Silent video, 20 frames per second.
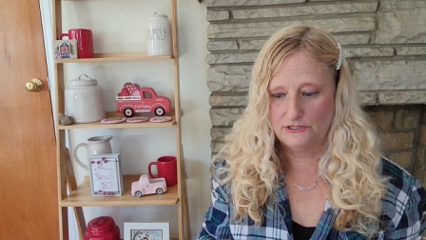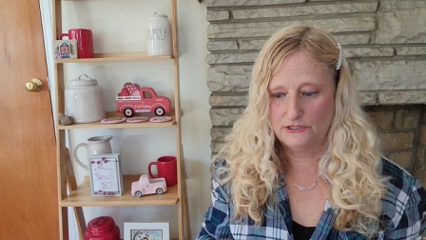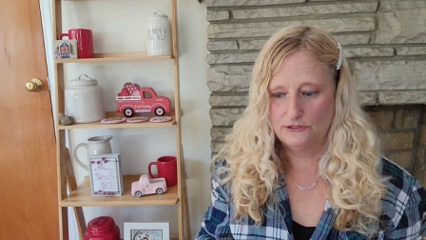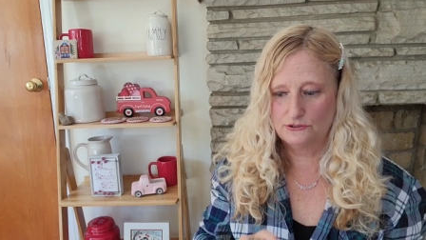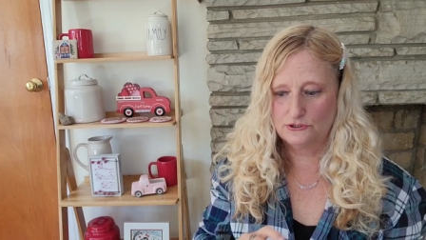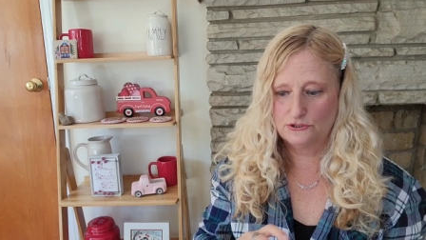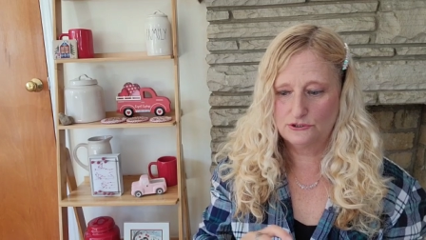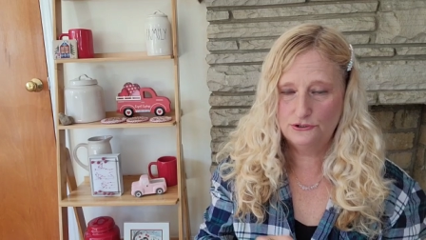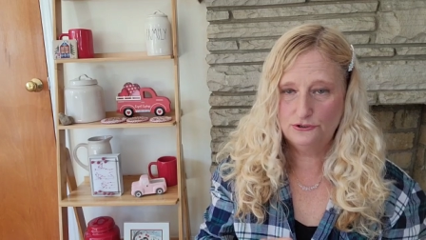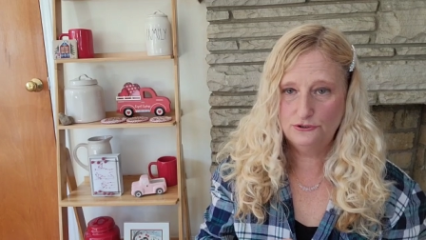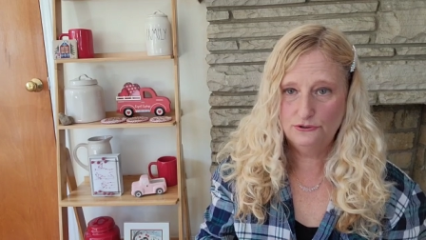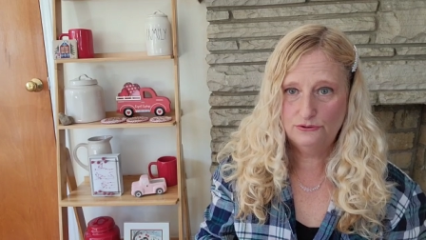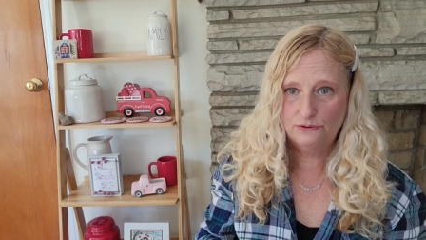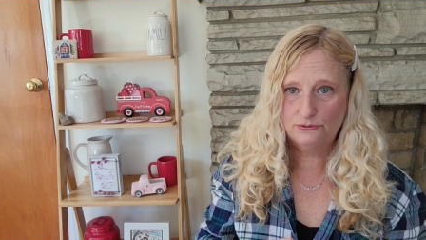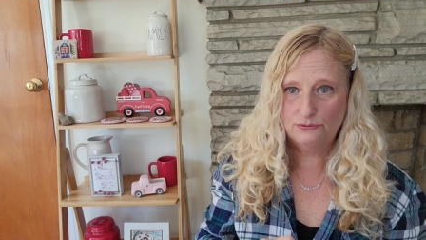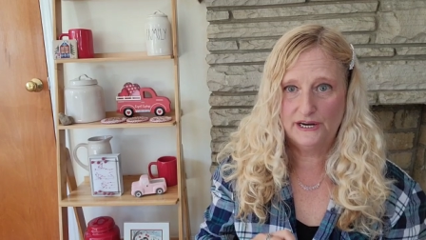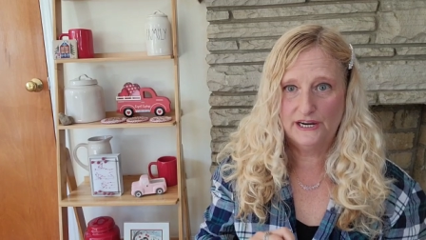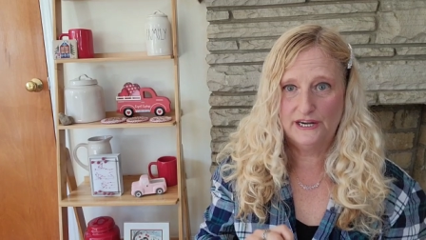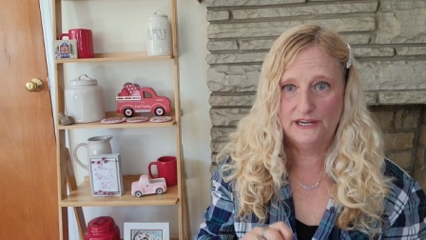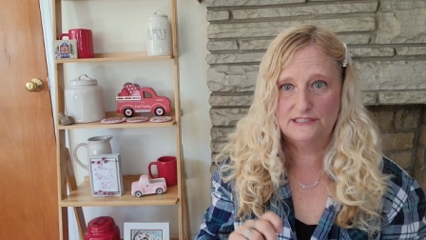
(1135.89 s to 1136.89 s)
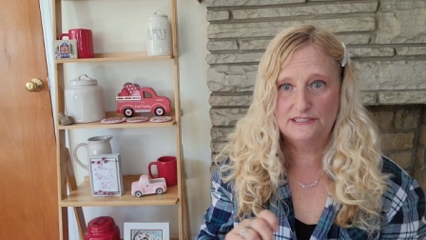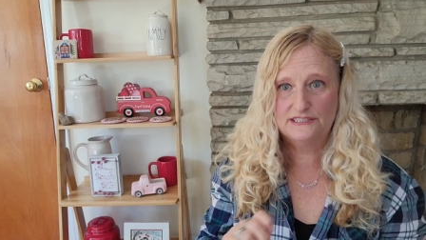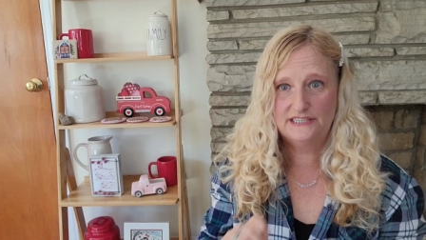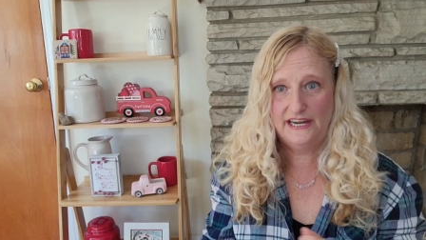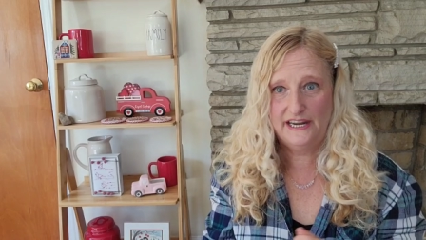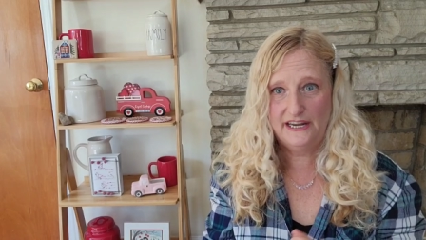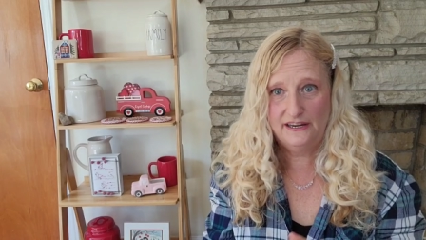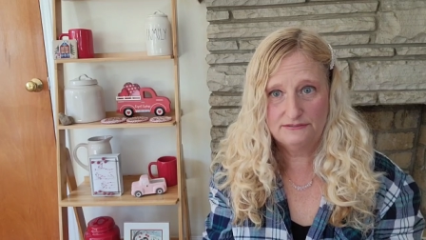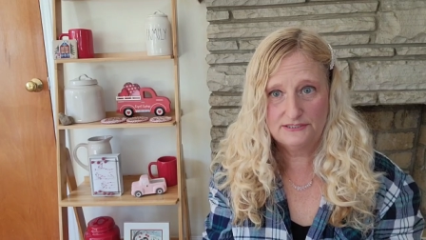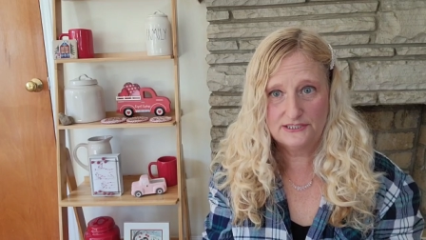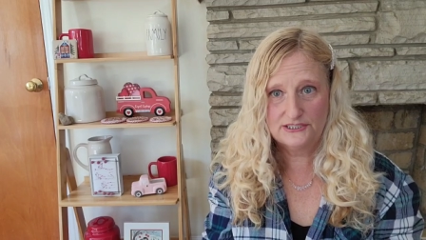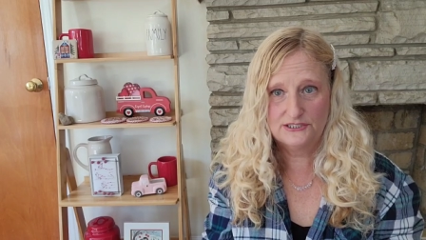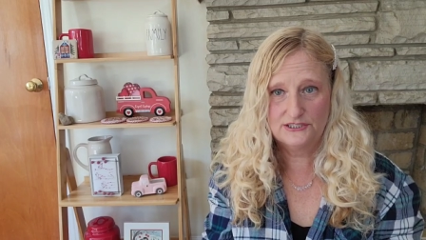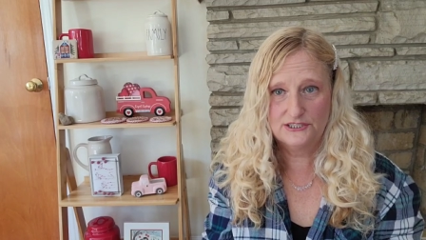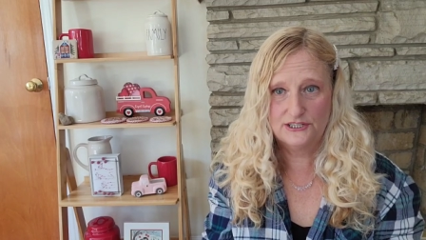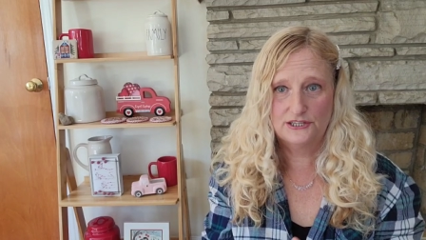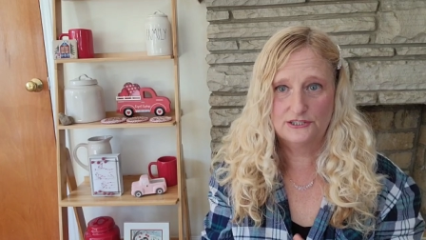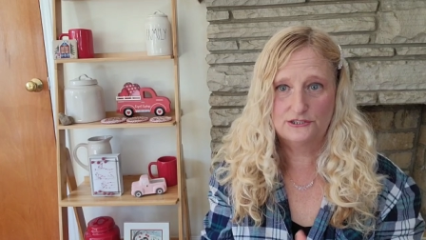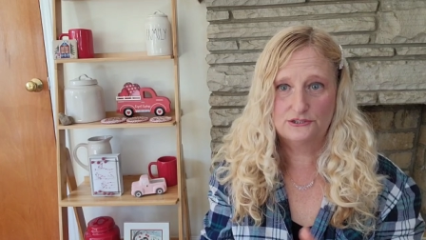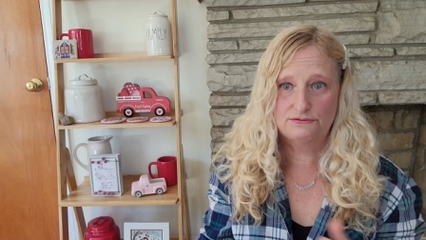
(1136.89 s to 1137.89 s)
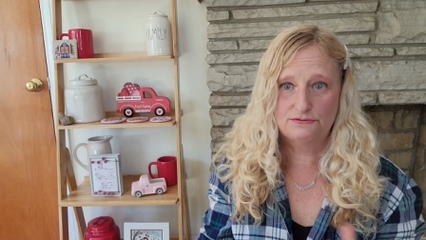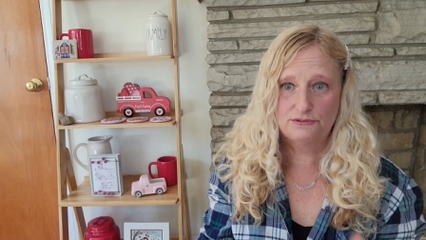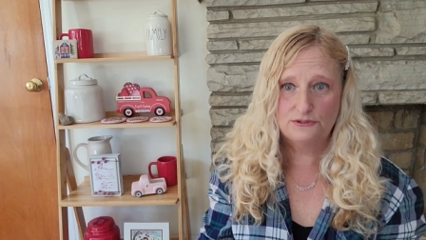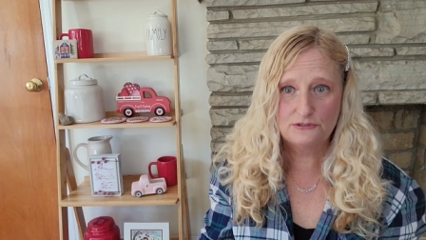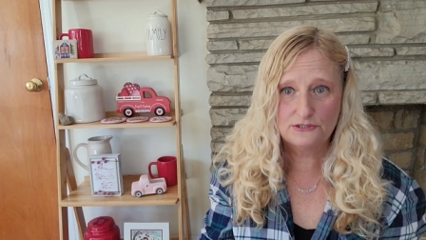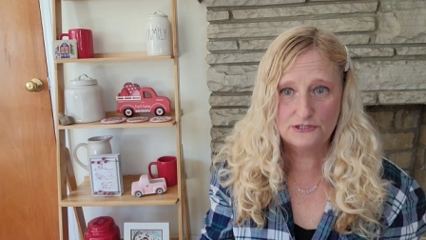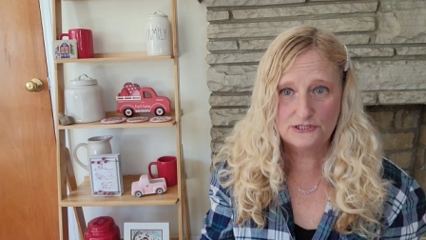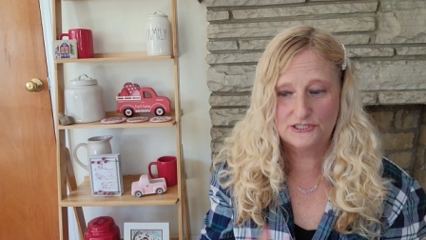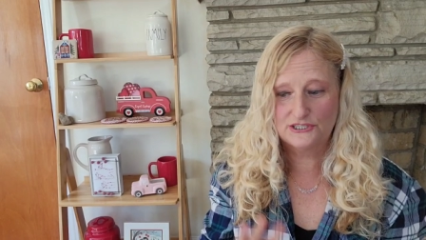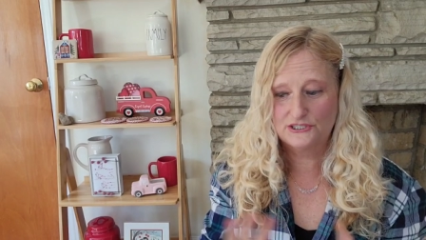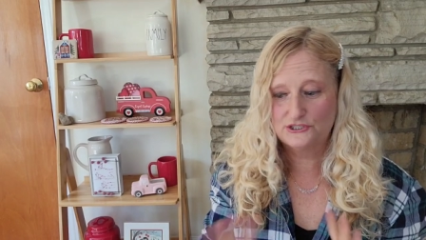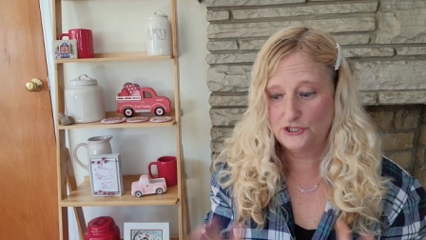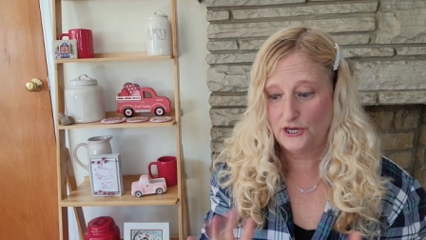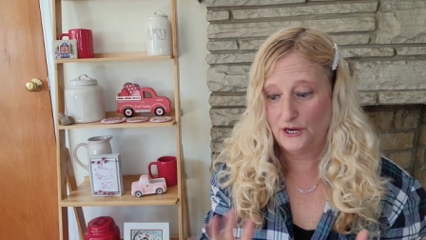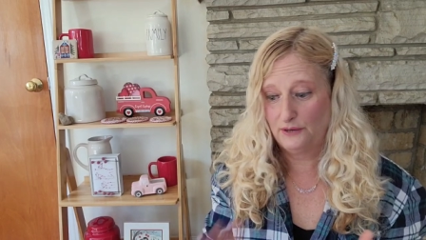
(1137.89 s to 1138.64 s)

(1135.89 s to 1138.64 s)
to use 2 threads, half stitch, full stitch.